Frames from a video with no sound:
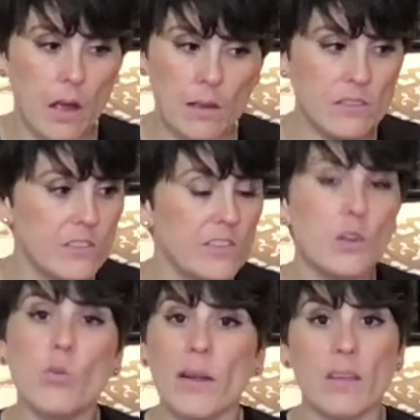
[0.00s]

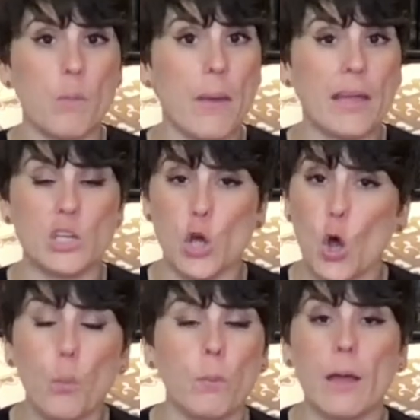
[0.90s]
Still recommend
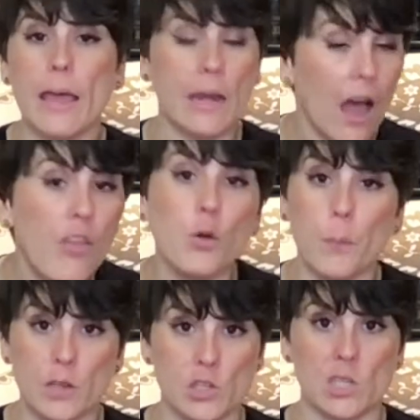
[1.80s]
Hope and Other
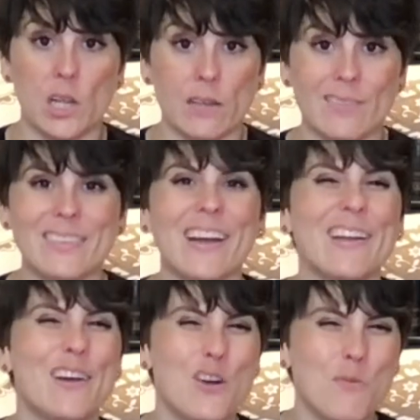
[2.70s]
Punchlines, not
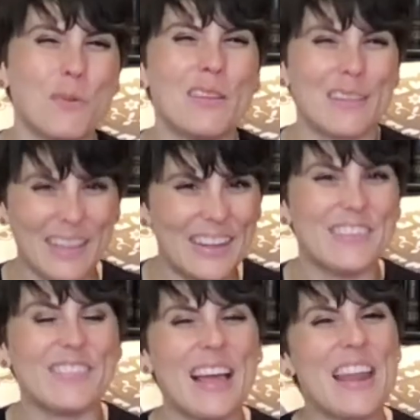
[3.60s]
Hope,
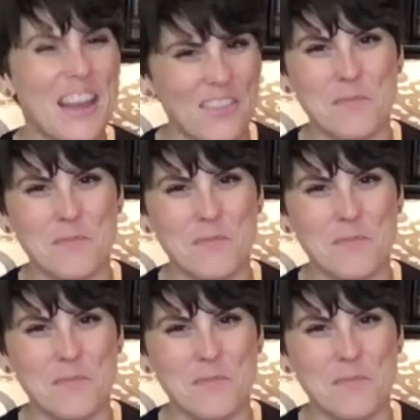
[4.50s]
Love, and Other